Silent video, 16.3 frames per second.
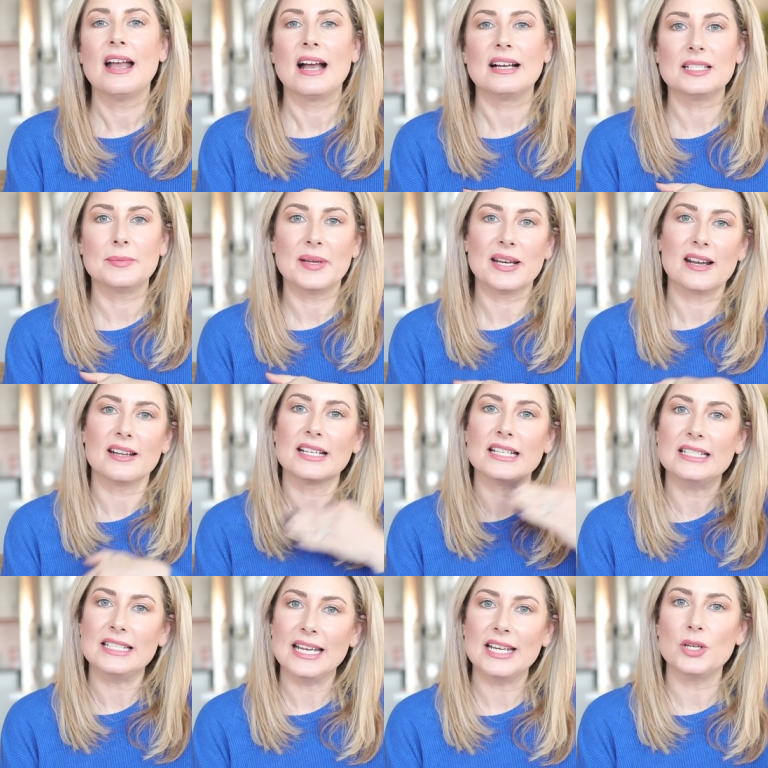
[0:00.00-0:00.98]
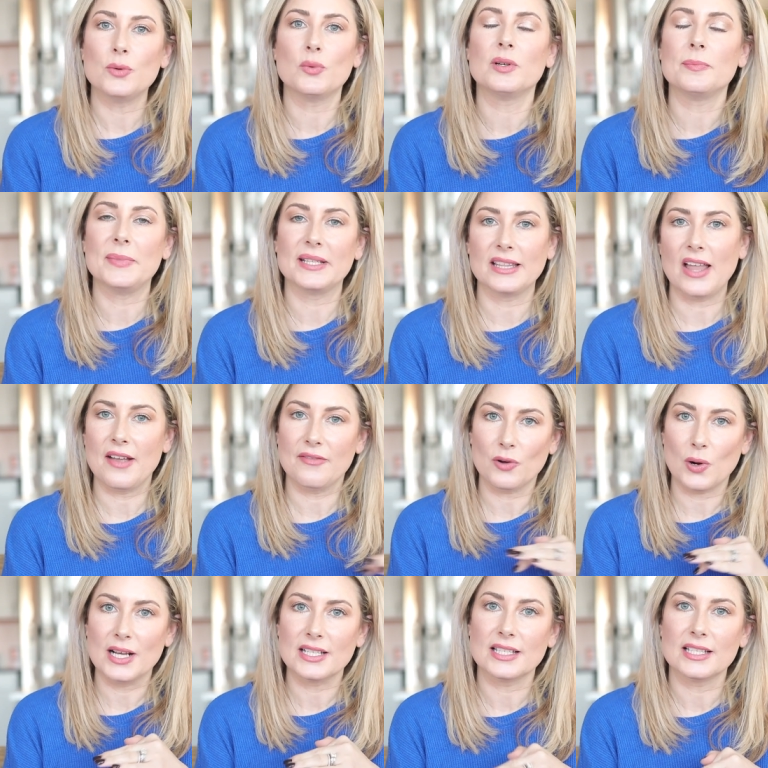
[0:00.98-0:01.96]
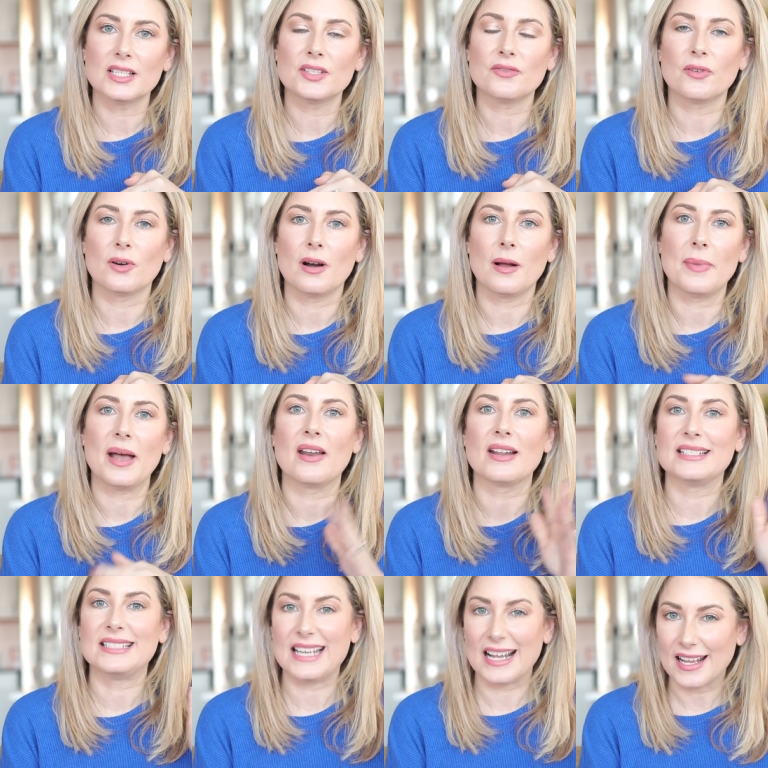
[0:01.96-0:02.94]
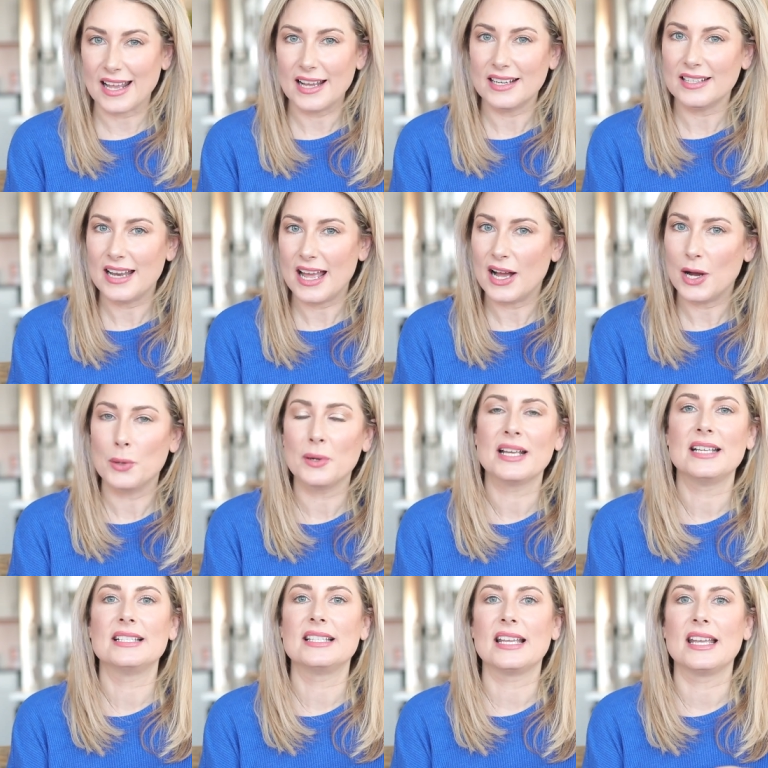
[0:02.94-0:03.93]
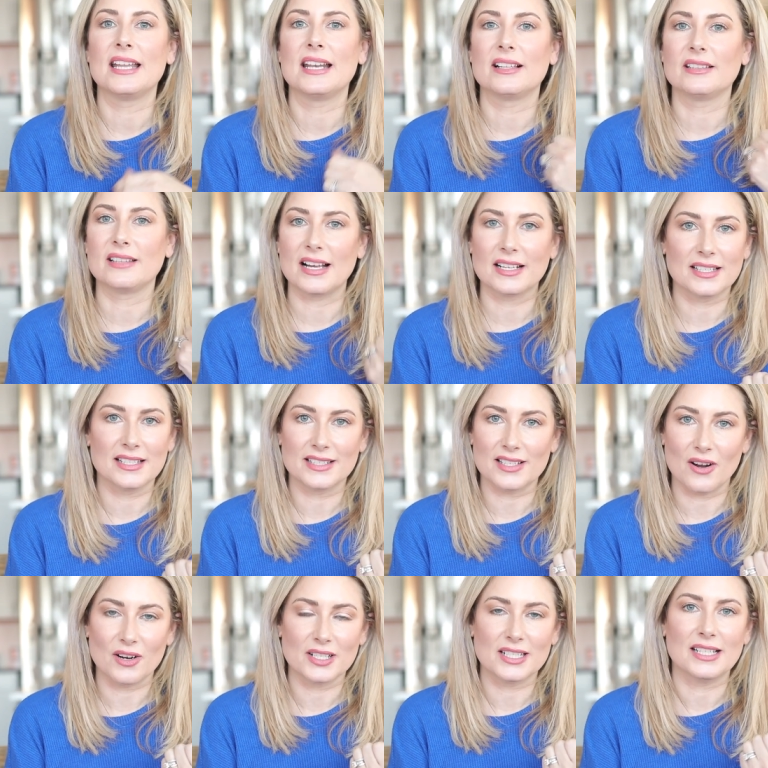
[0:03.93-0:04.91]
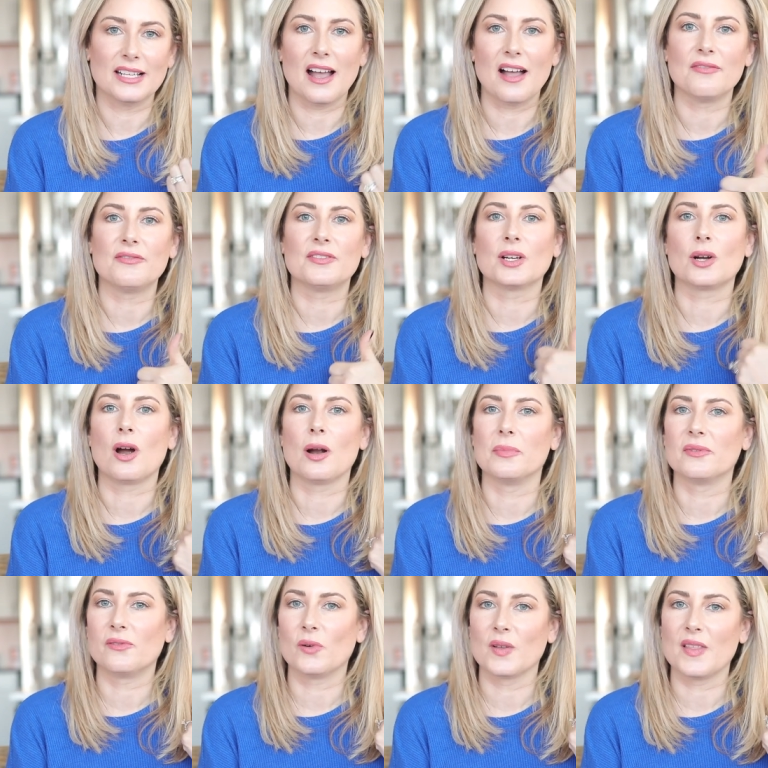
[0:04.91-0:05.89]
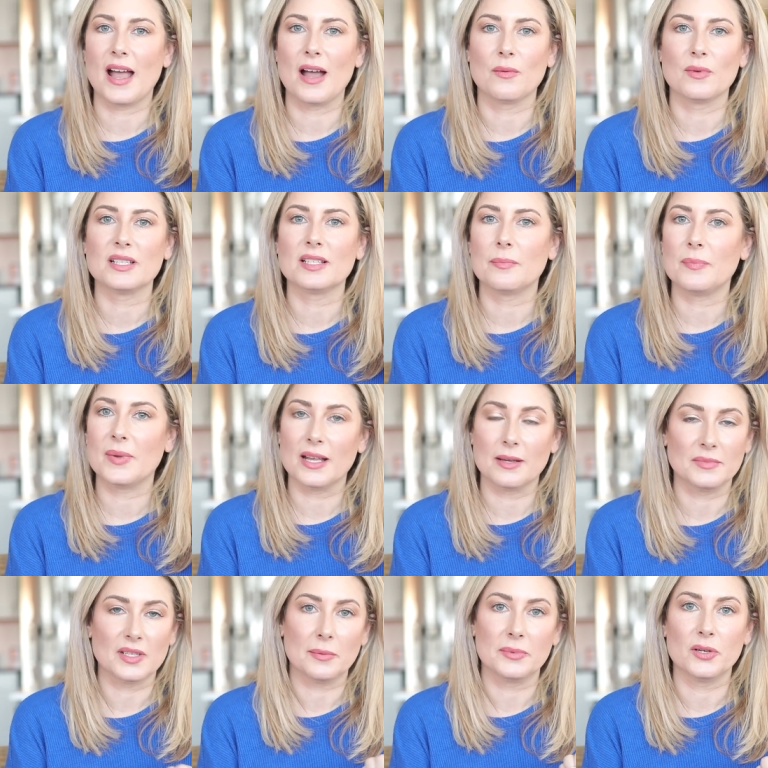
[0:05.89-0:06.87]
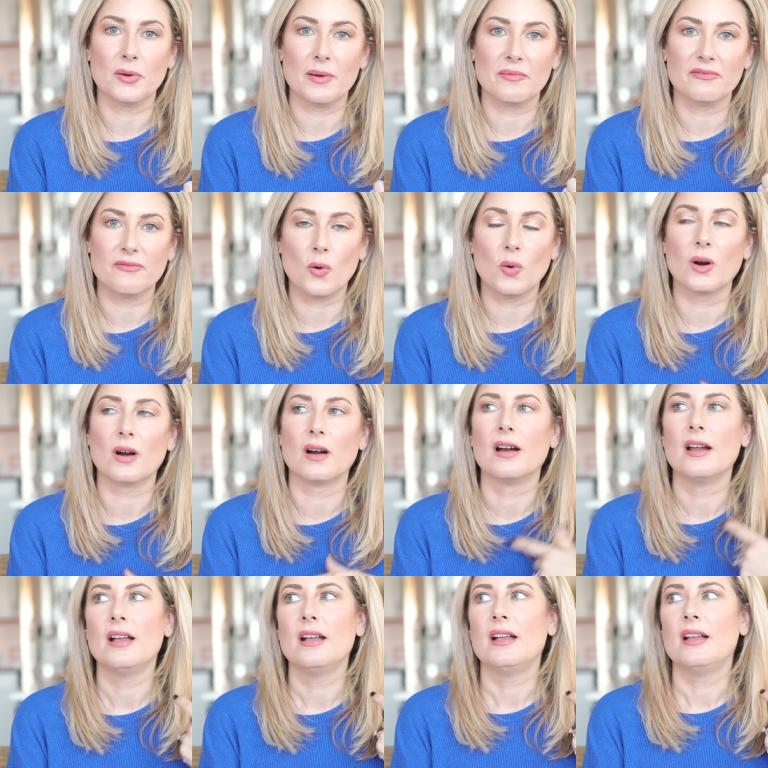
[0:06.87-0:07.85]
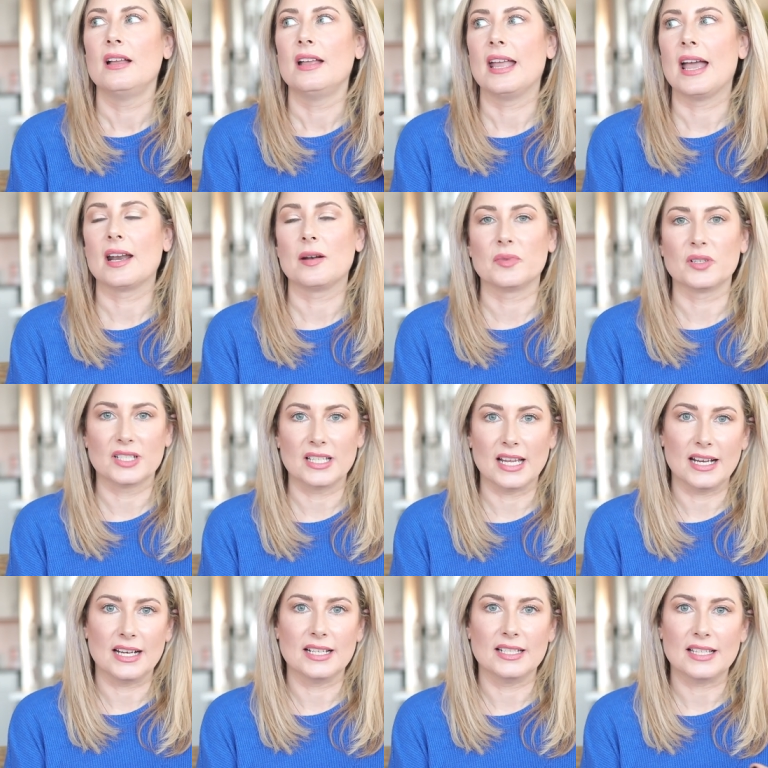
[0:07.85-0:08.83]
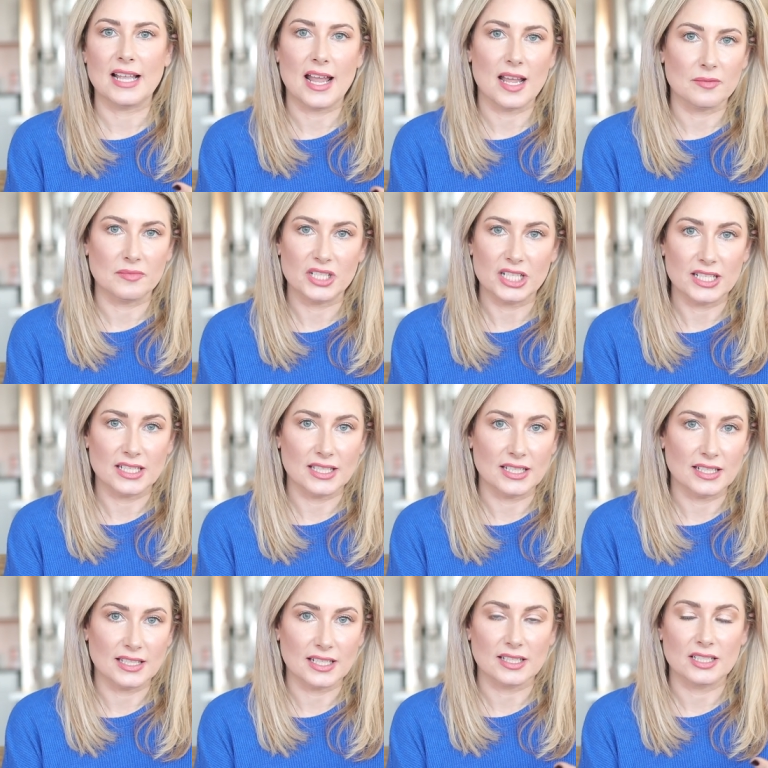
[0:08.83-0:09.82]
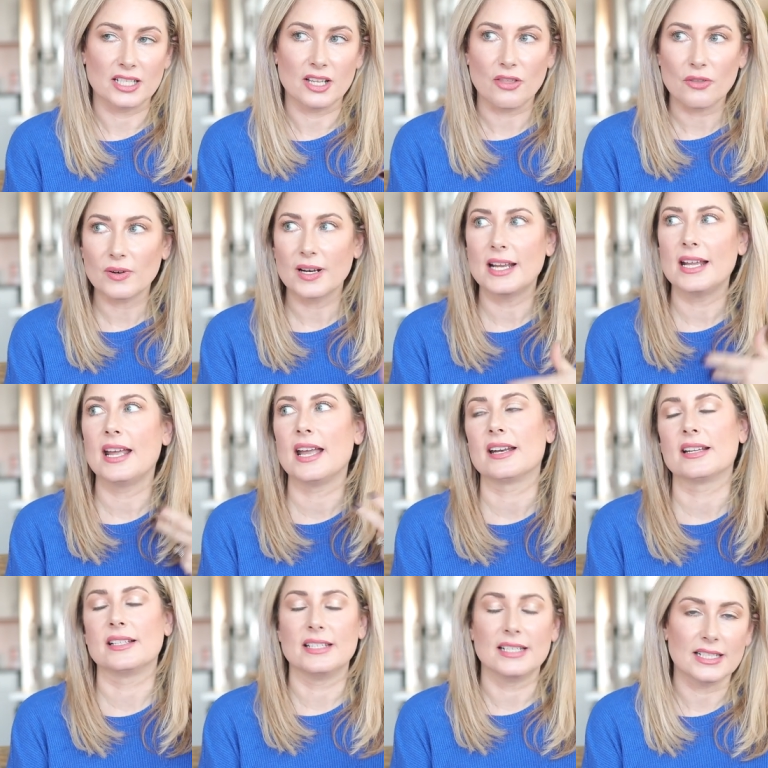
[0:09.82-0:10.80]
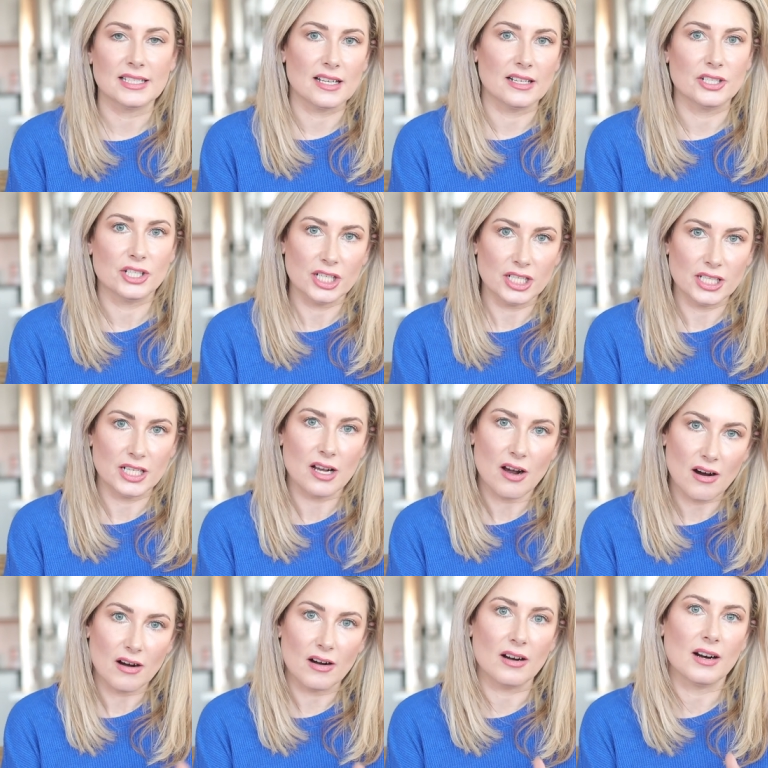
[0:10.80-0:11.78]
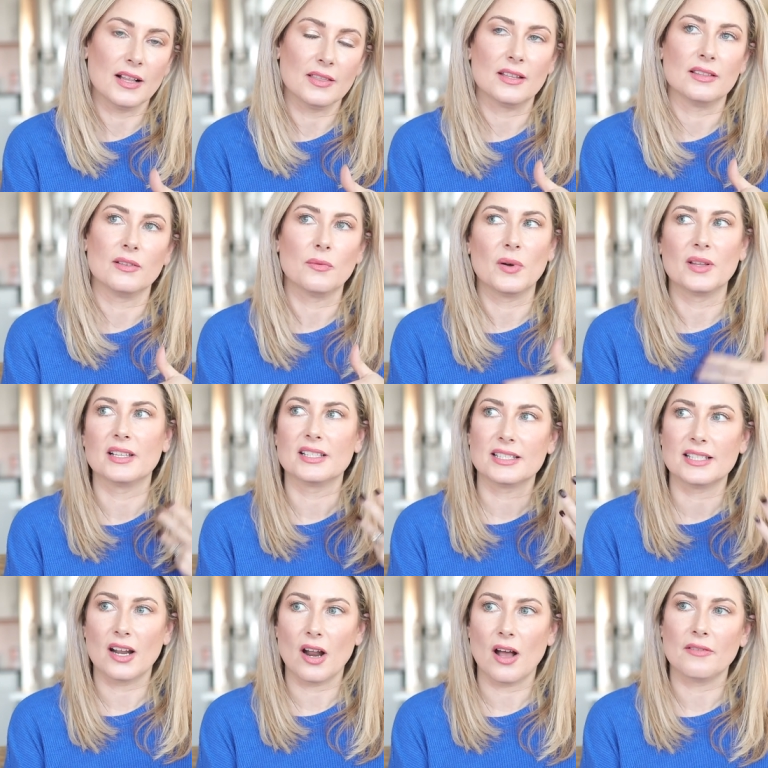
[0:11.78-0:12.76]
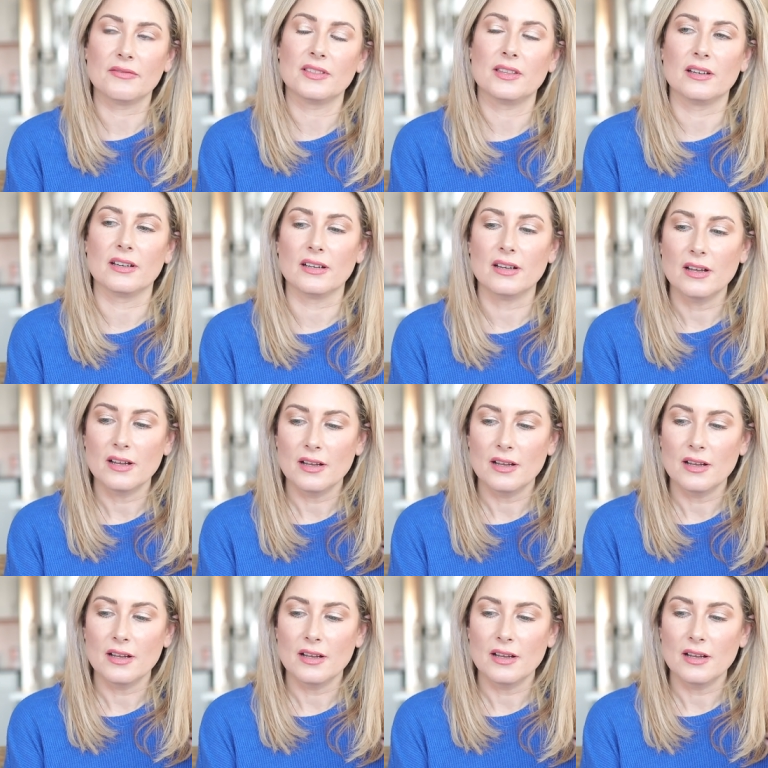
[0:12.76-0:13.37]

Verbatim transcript: has been on a continual midlife crisis for about a decade now. He's in a Lexus RCF. The car before that was a BMW M4. He had a Mercedes AMG C63. He had a Nissan GTR. And then the one that set off the